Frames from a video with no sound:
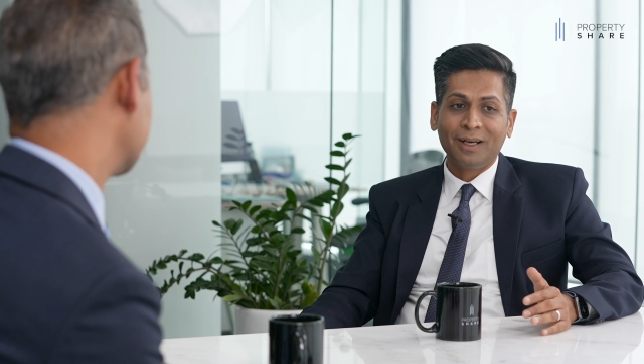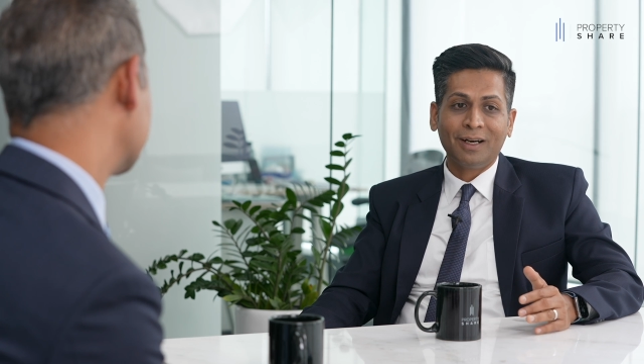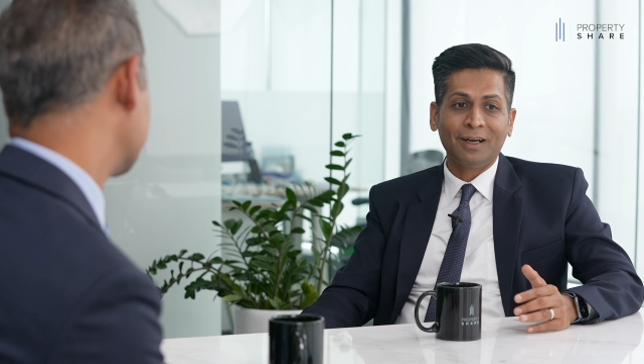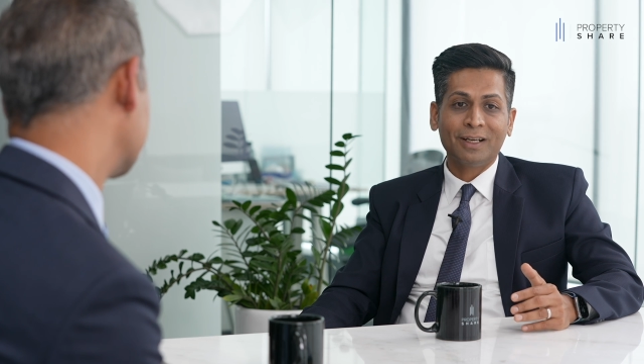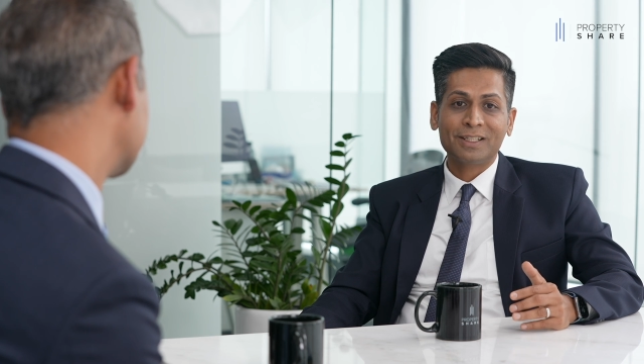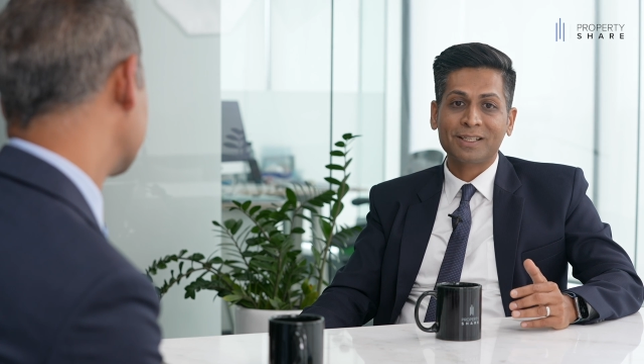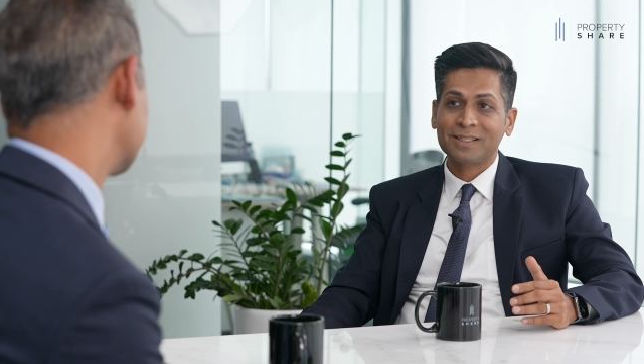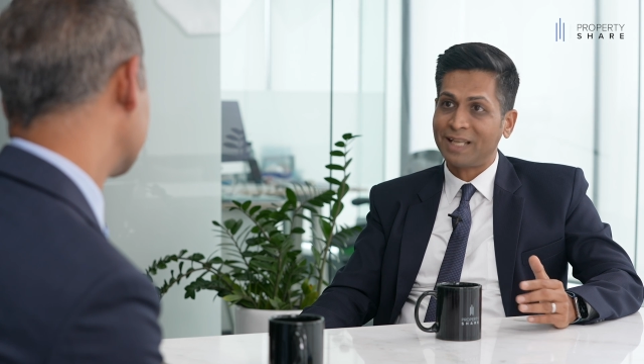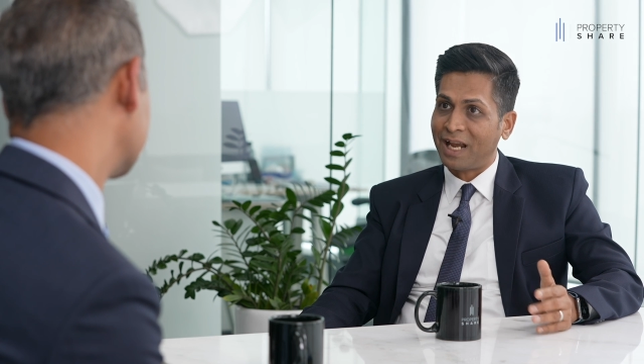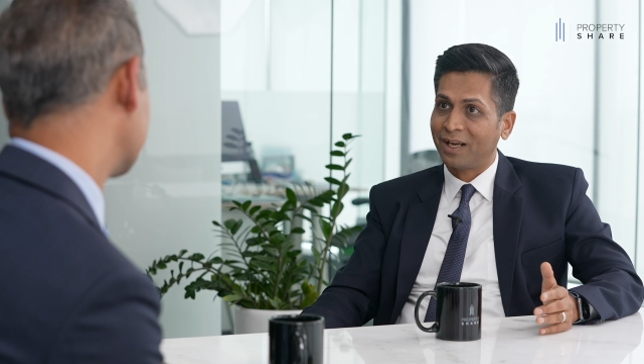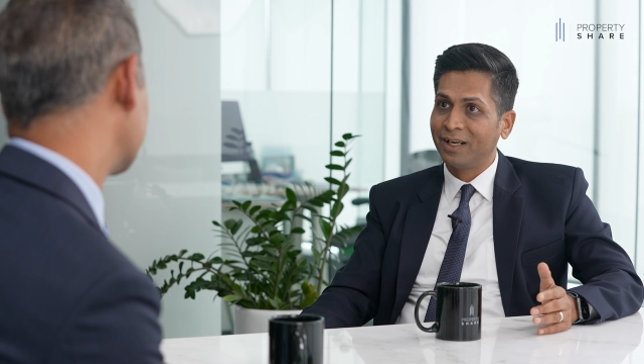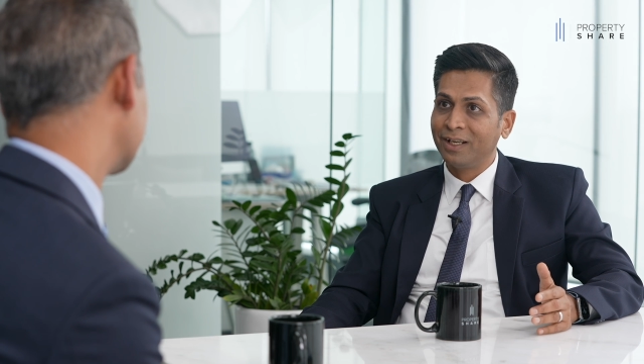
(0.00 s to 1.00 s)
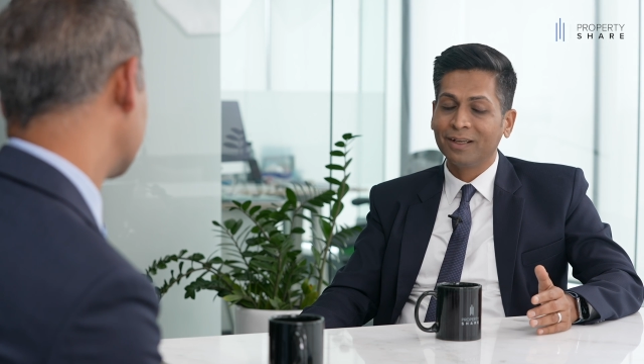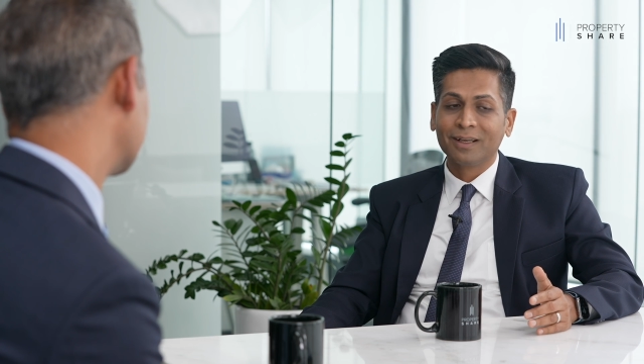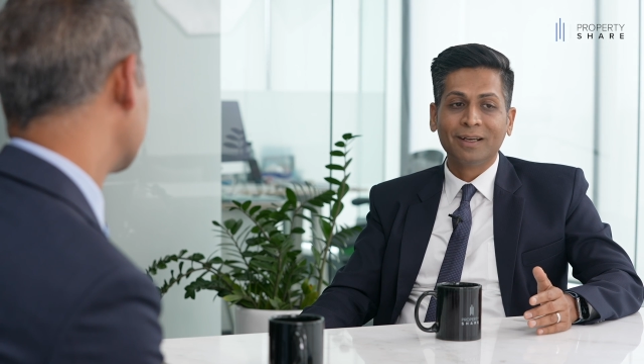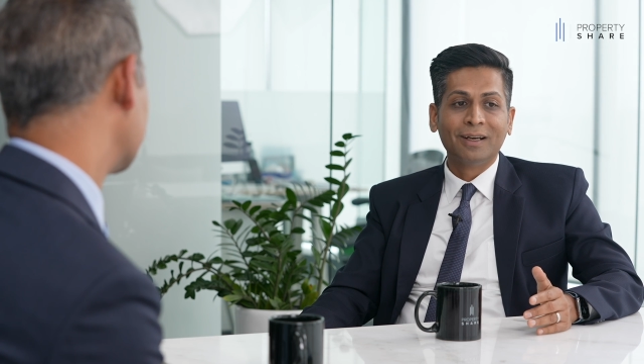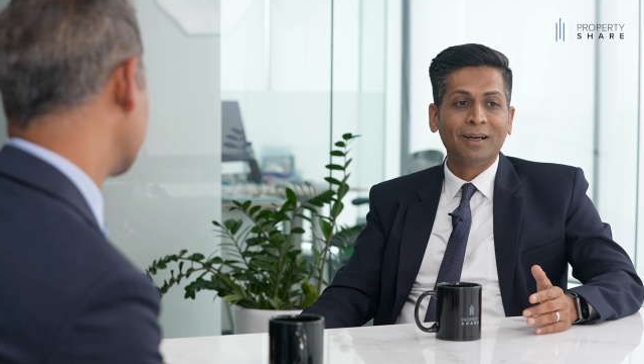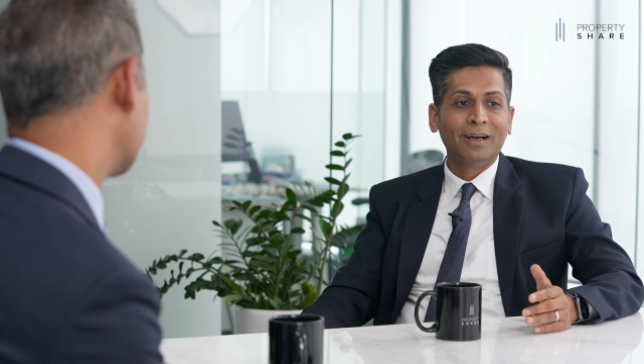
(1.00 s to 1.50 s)
It's a staggering
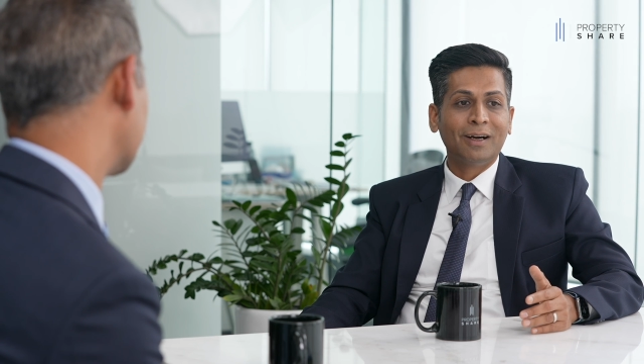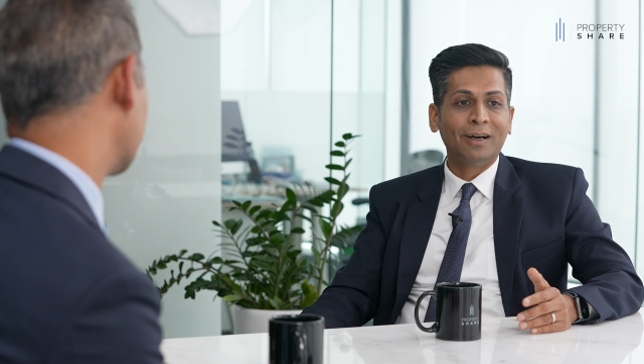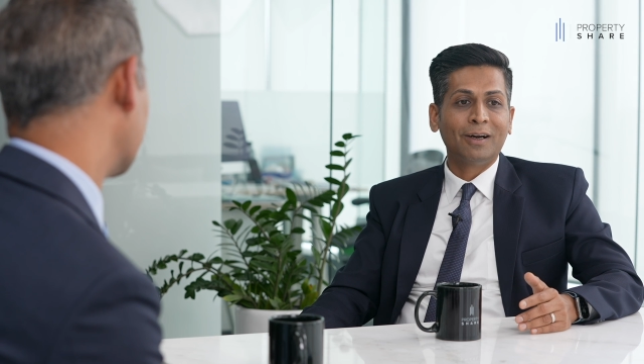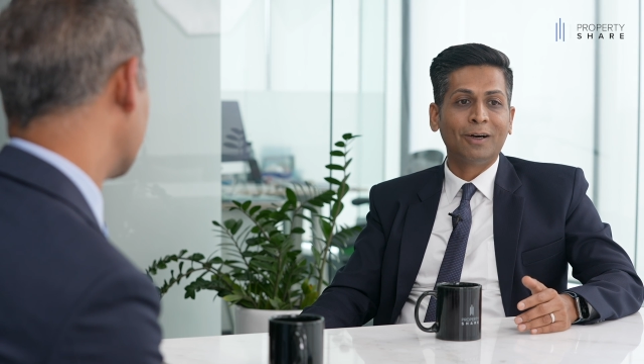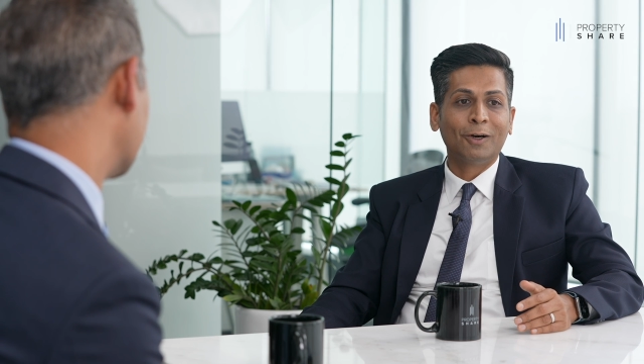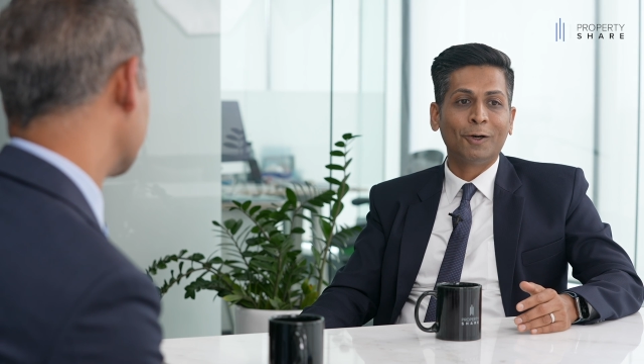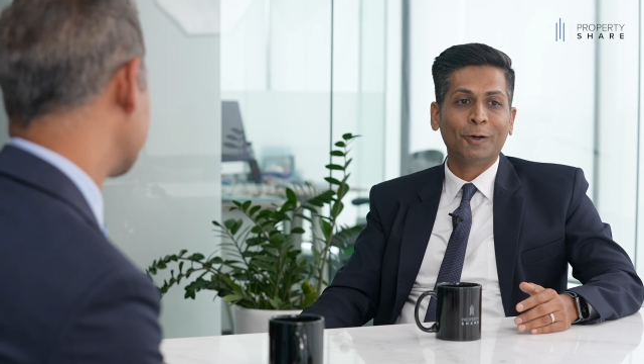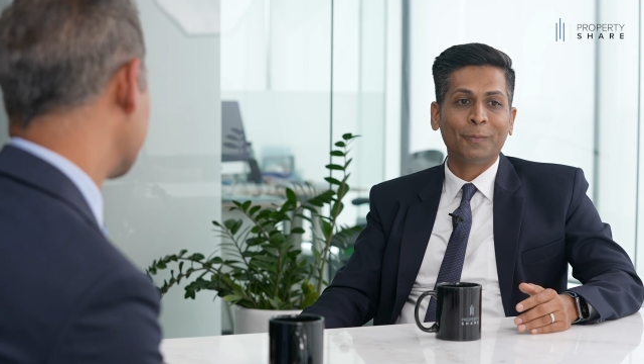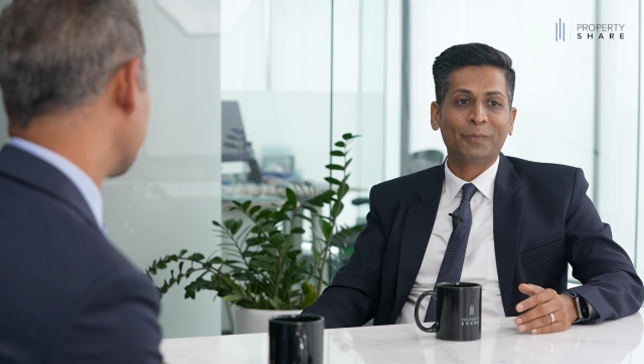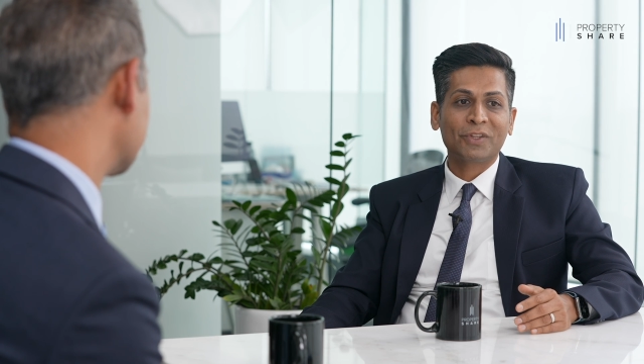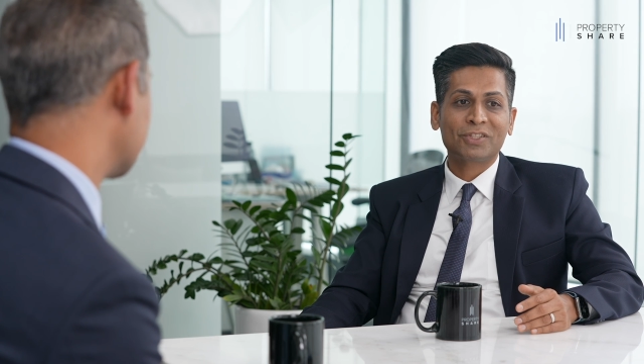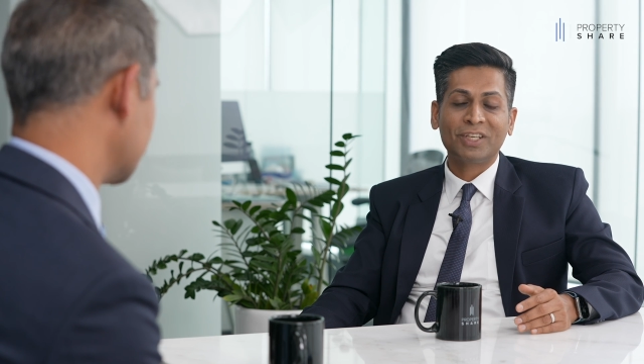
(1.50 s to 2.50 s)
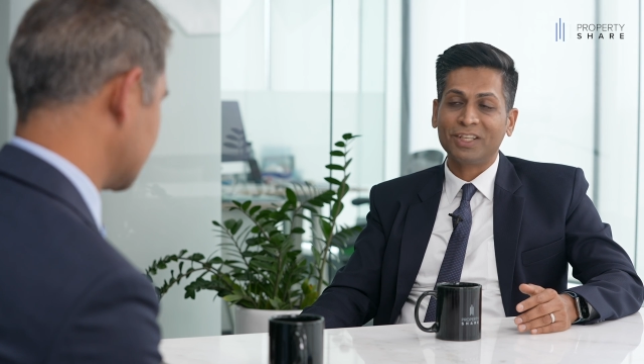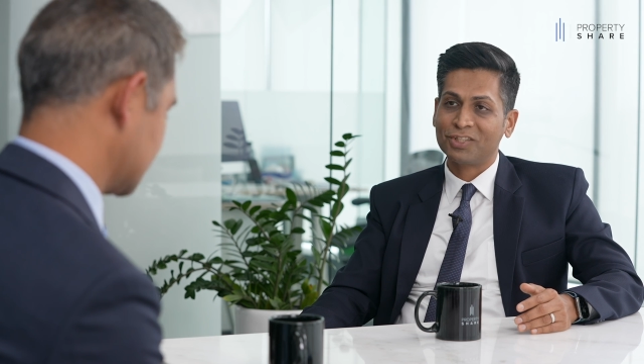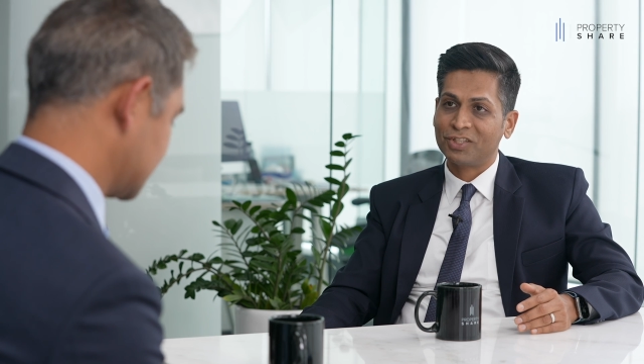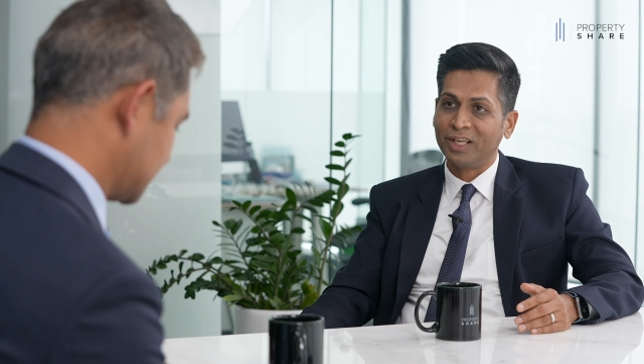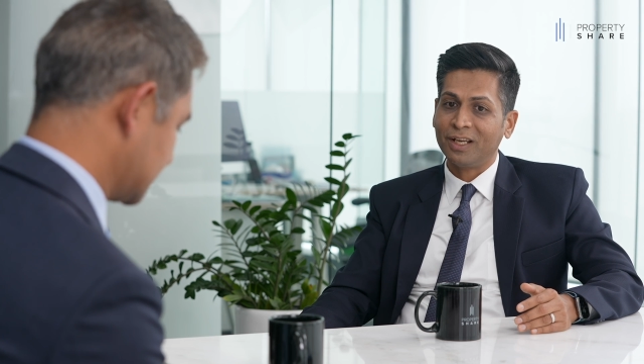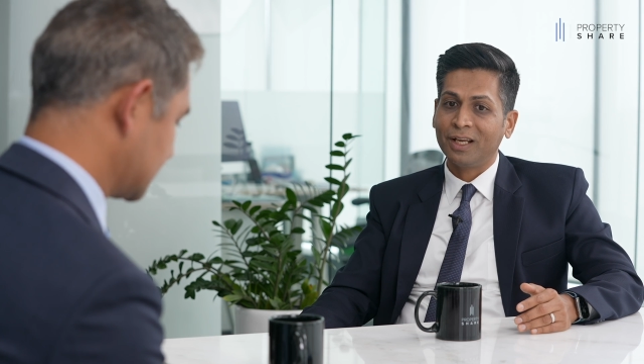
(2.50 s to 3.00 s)
statistic.